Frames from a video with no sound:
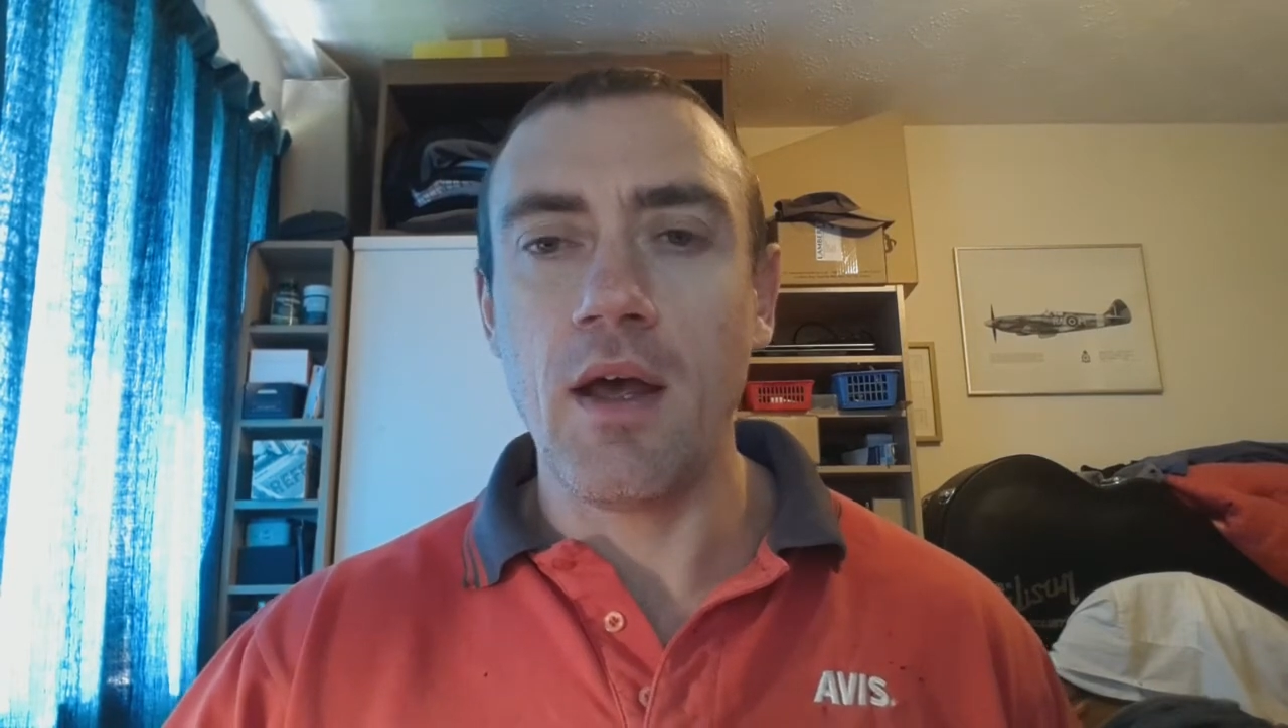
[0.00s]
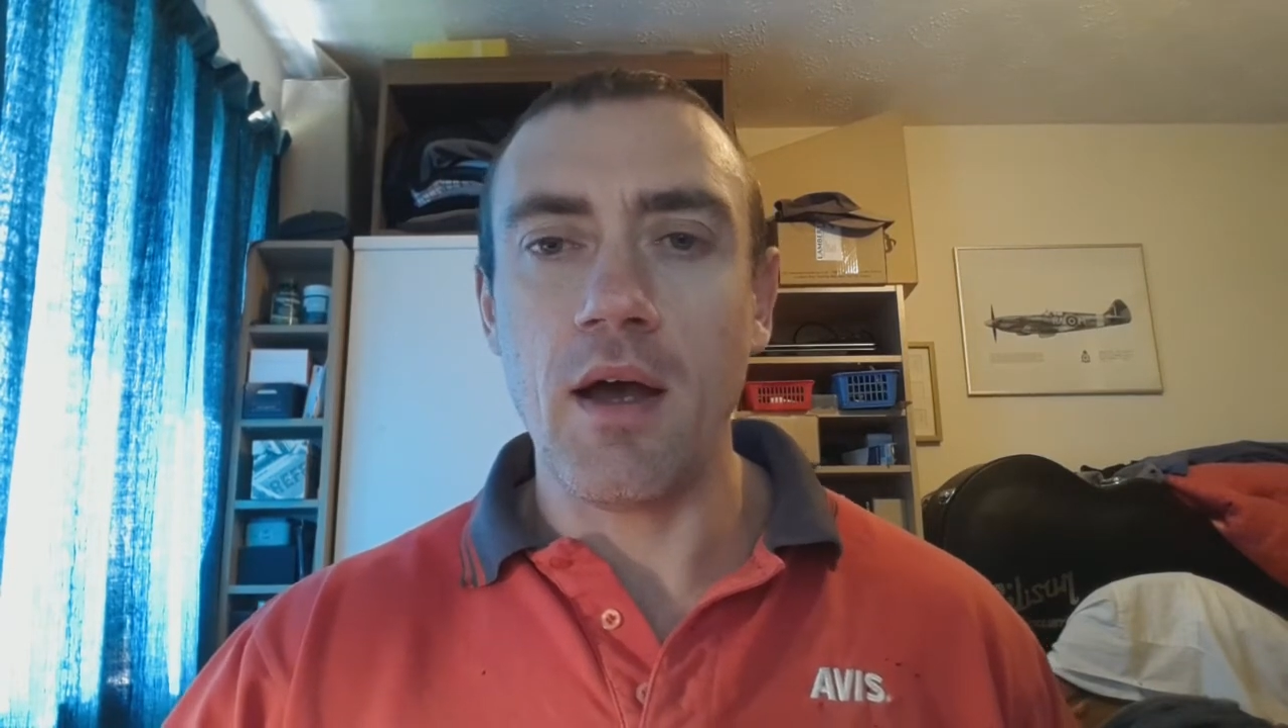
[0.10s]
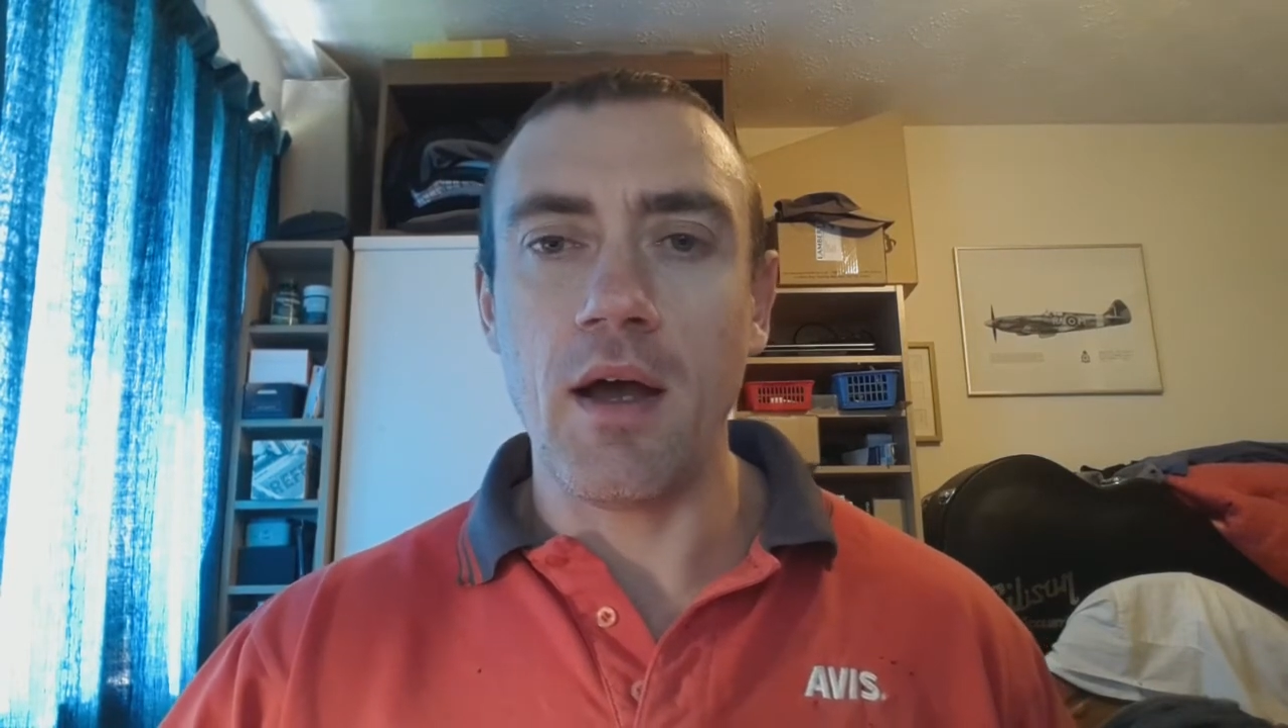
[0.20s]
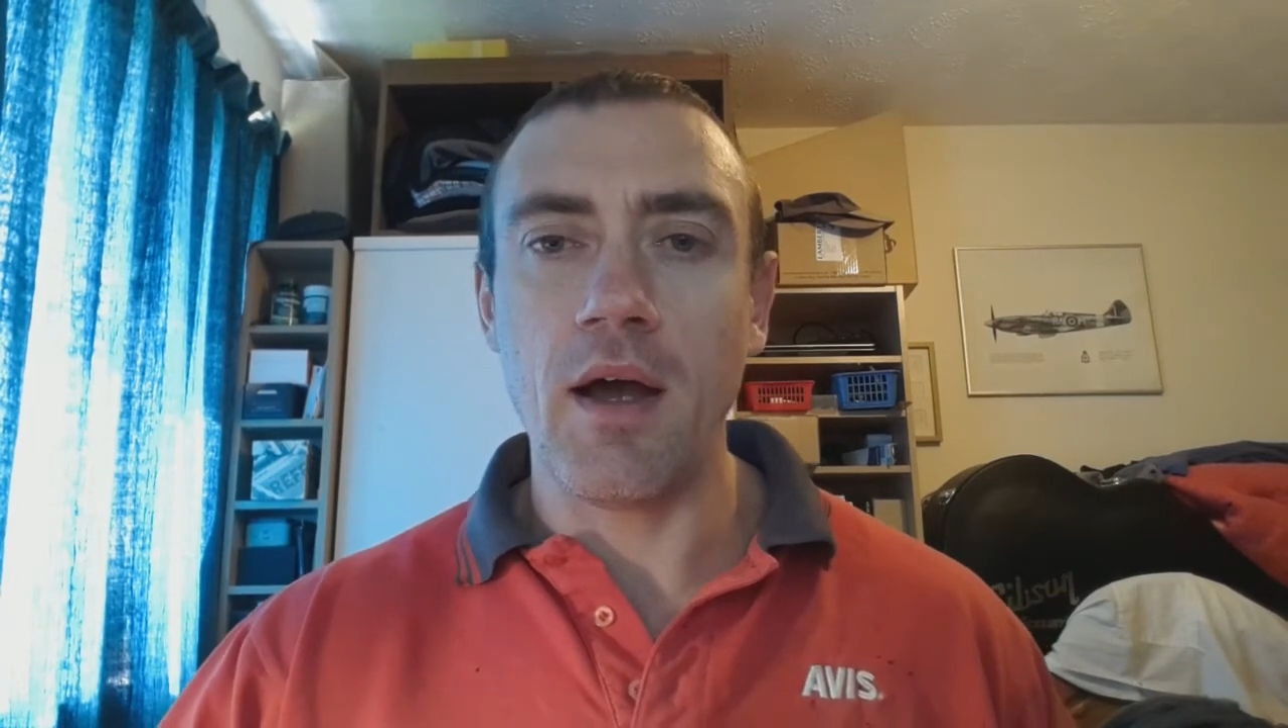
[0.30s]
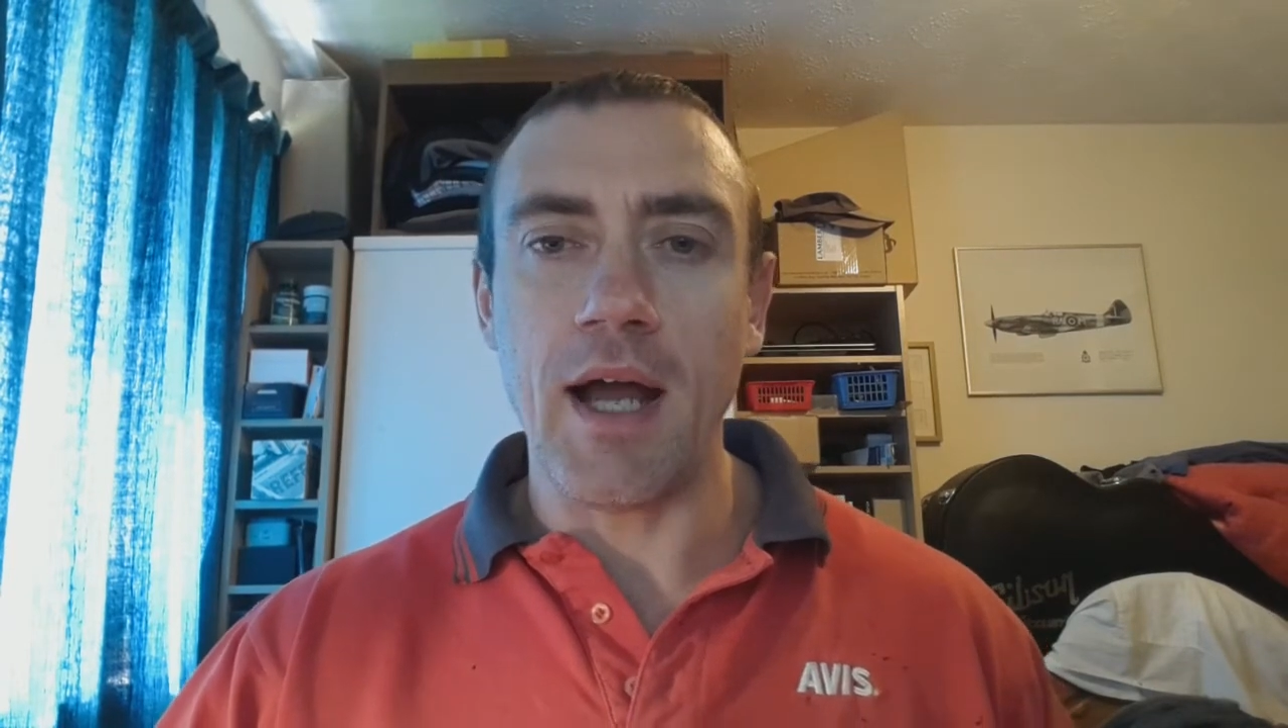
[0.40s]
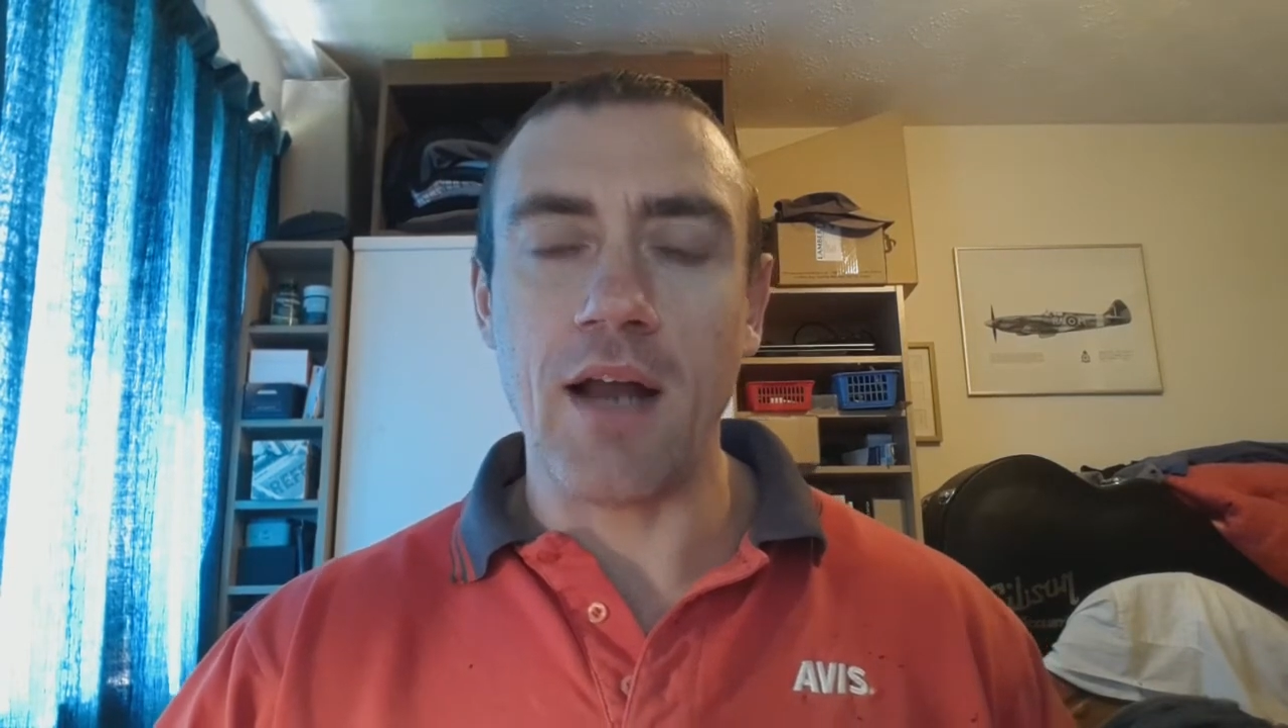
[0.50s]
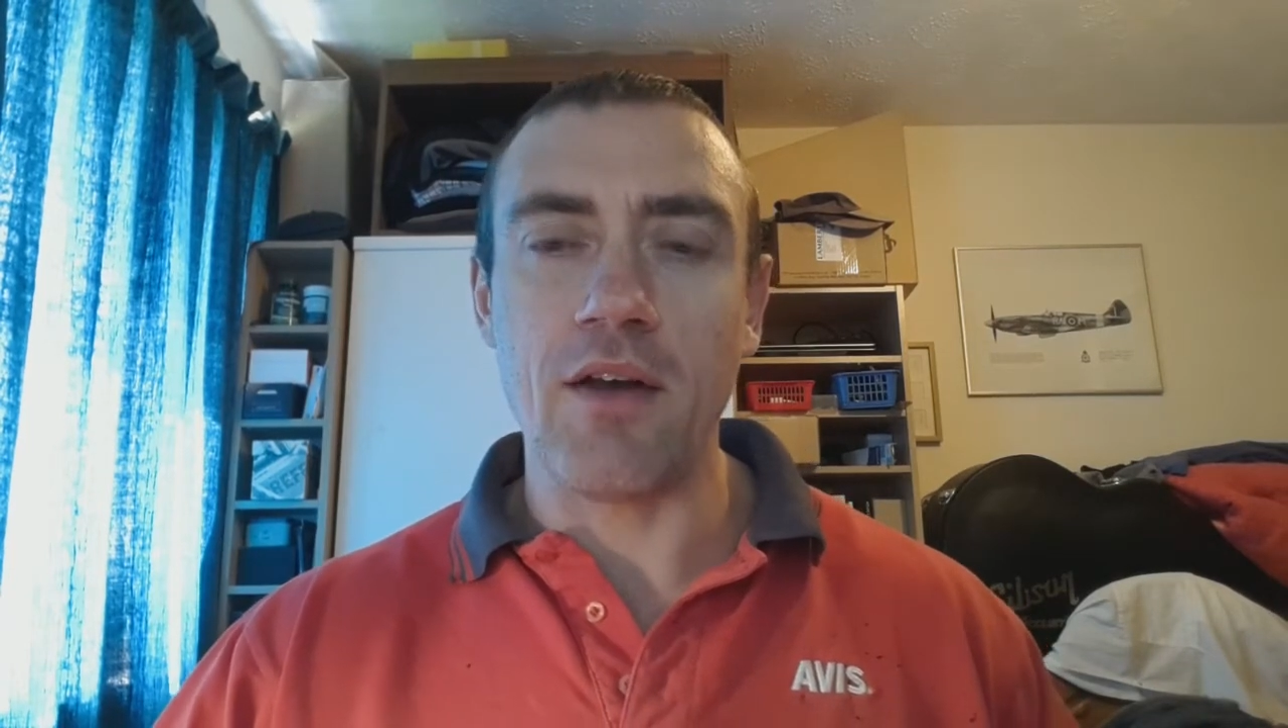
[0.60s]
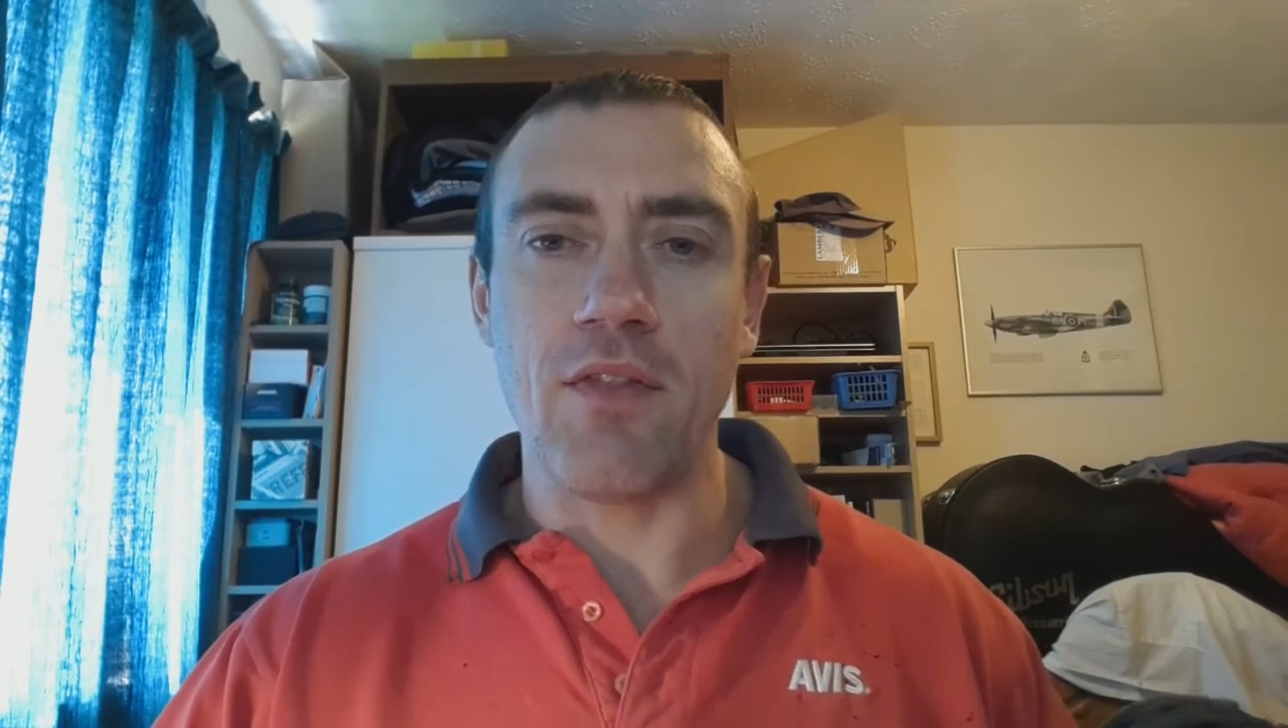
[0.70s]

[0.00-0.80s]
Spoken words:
and